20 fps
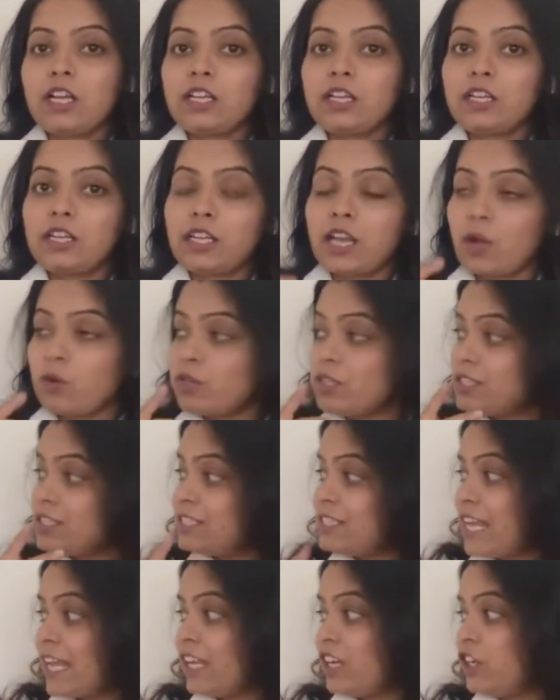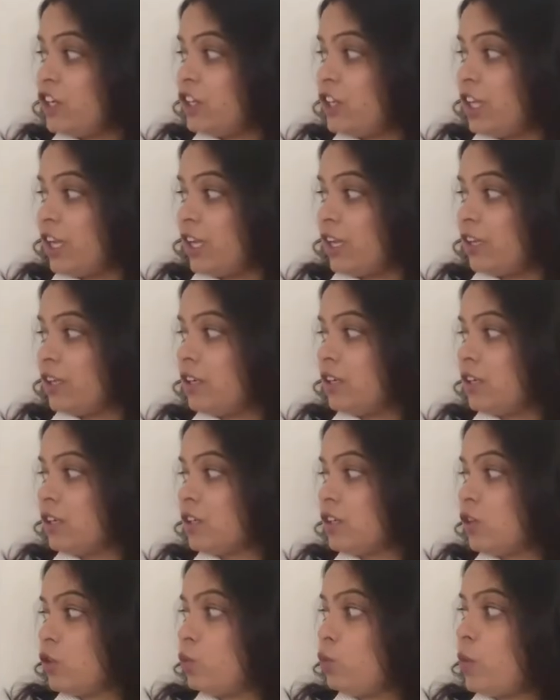Now, second thing,
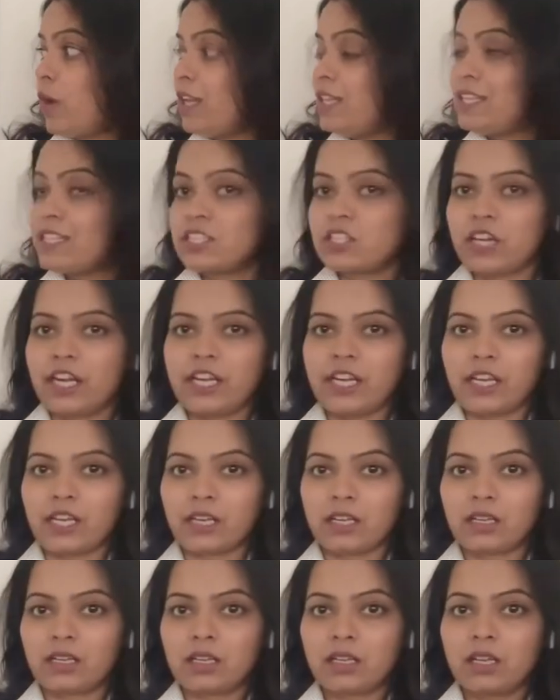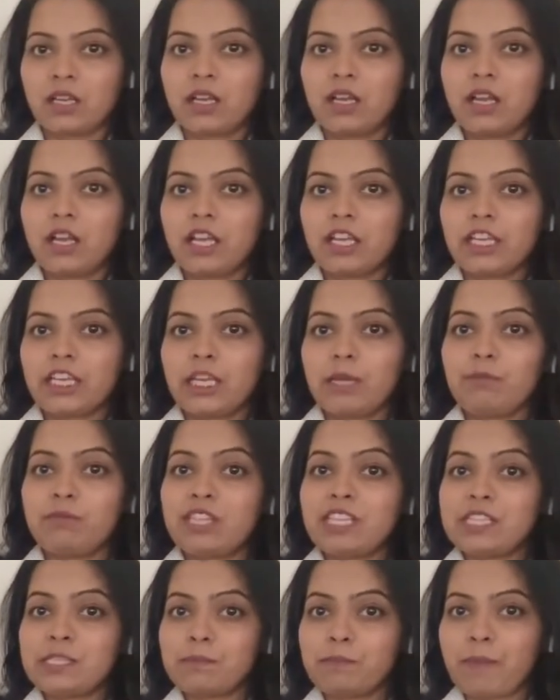while studying, keep
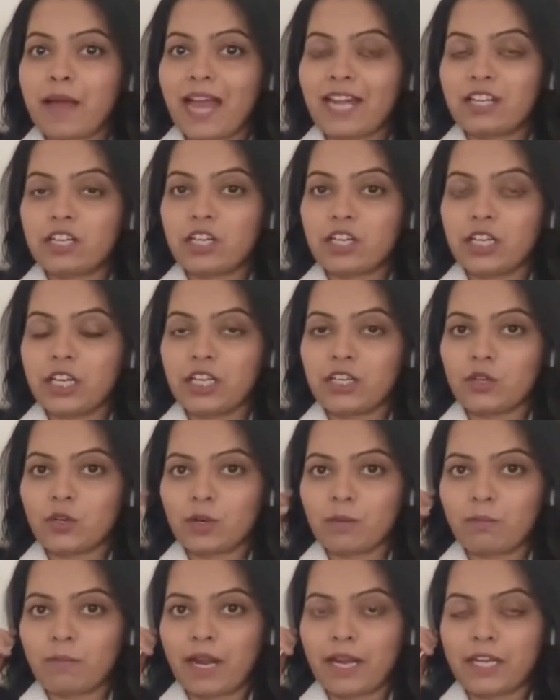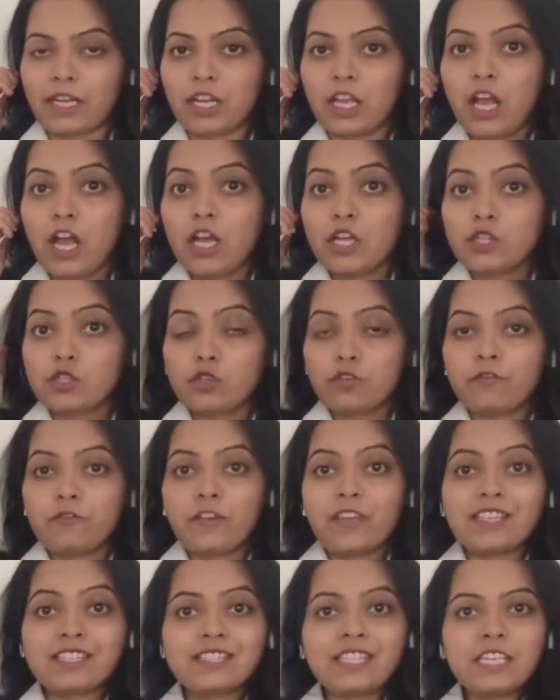this pattern in your mind. So
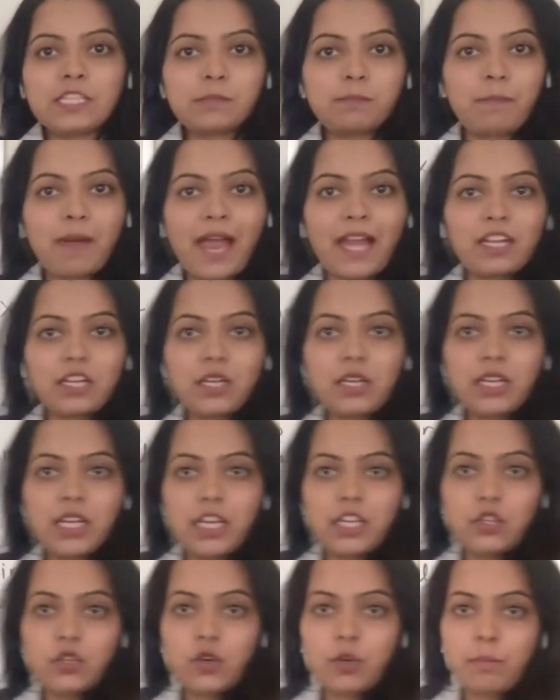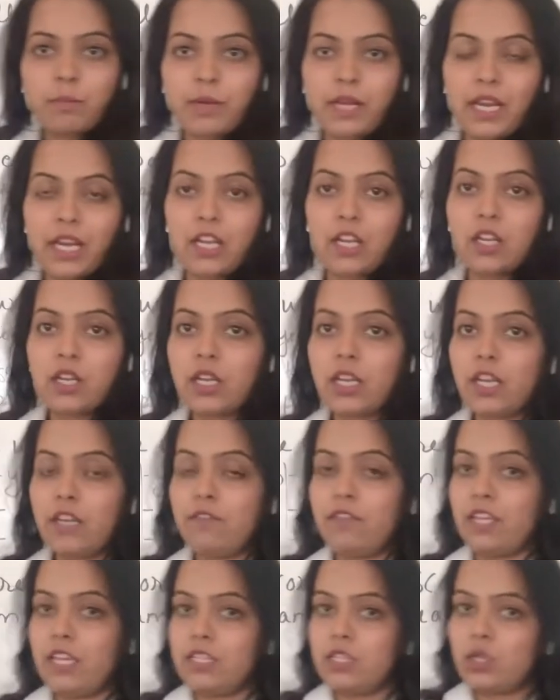fix this pattern in your brain. If
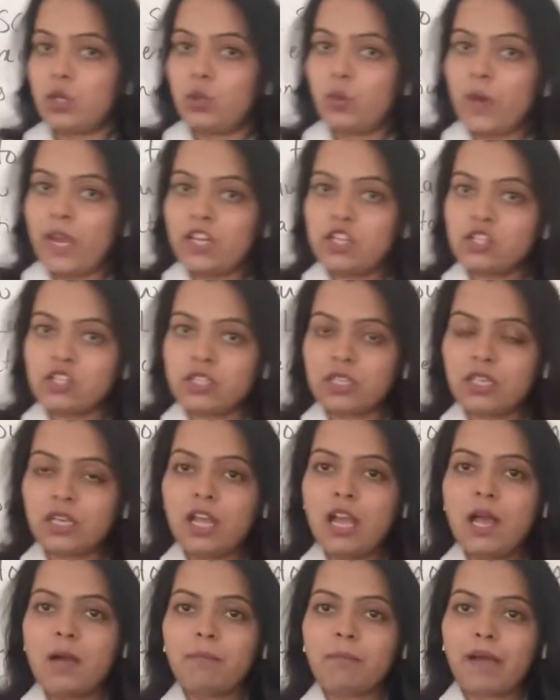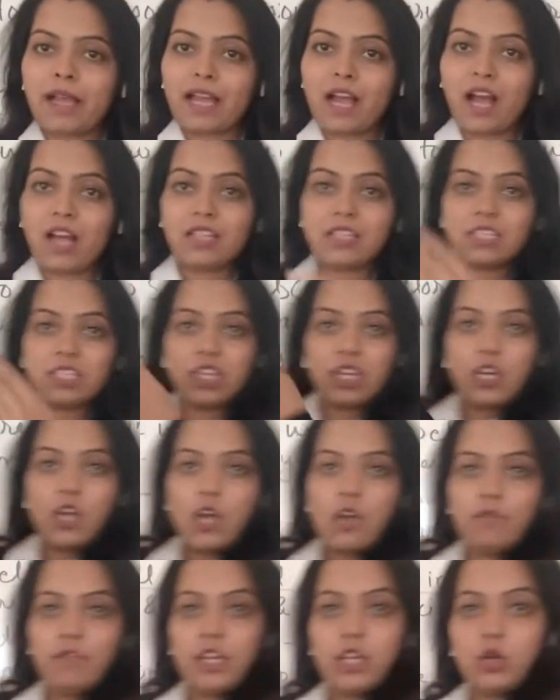there is a question, my answer
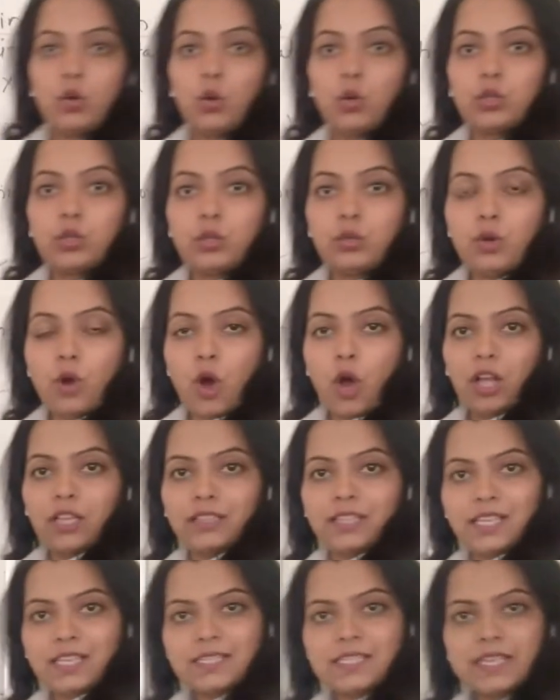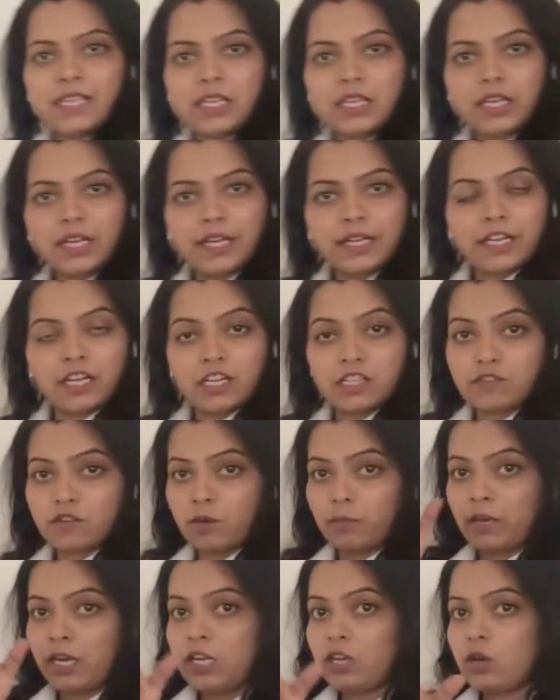will go through all these ingredients from
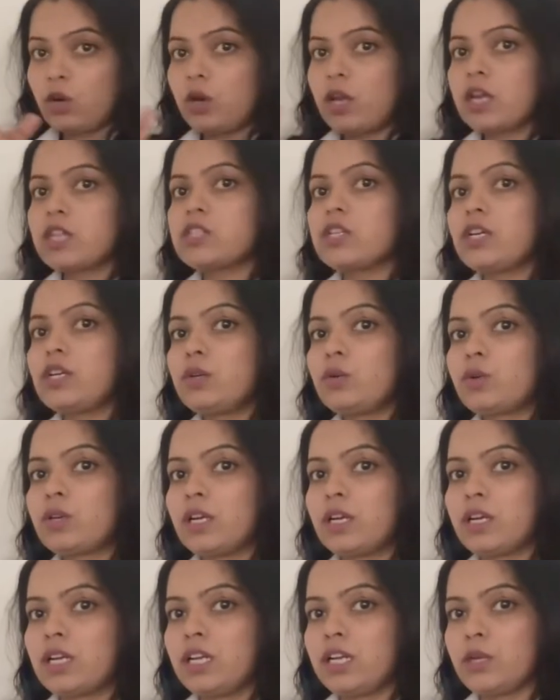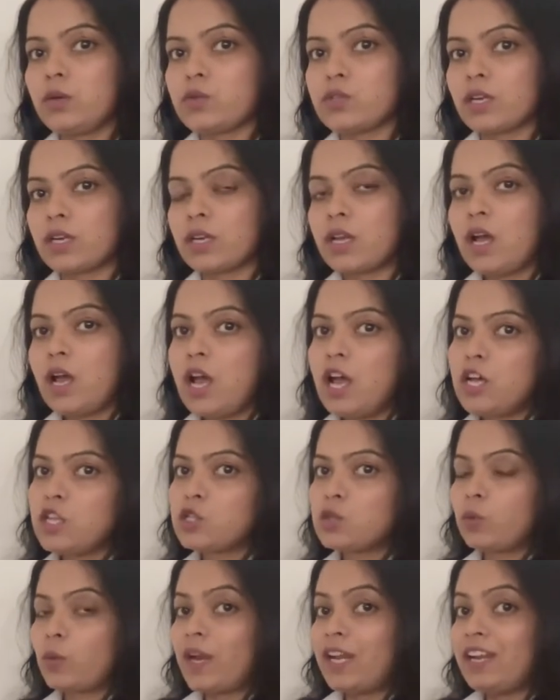introduction to conclusion. So
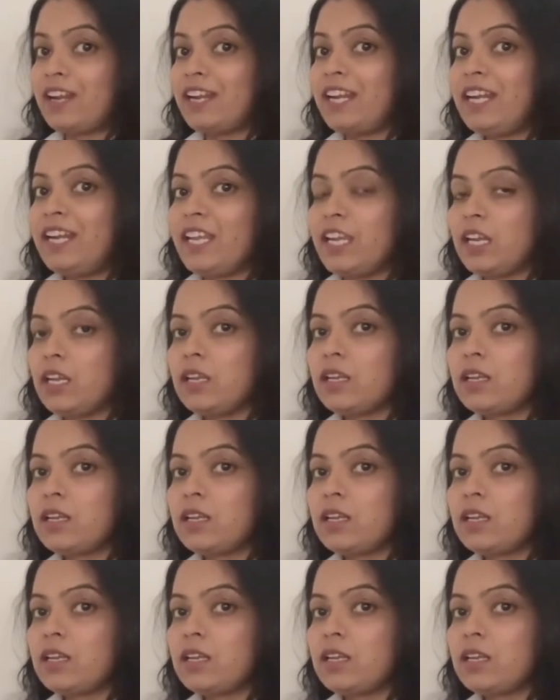while reading,